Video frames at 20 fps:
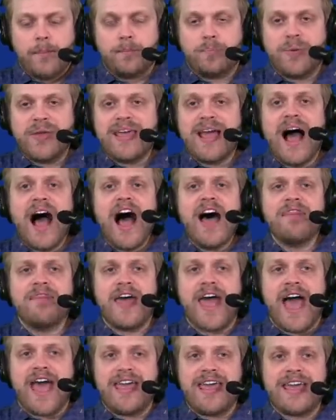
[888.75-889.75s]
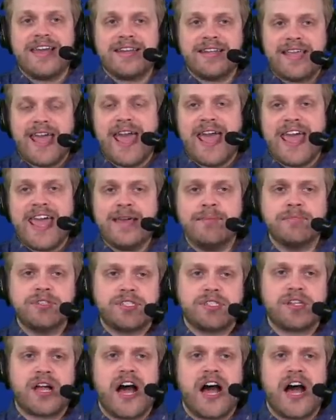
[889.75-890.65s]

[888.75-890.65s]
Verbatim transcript: Beyond that, in games,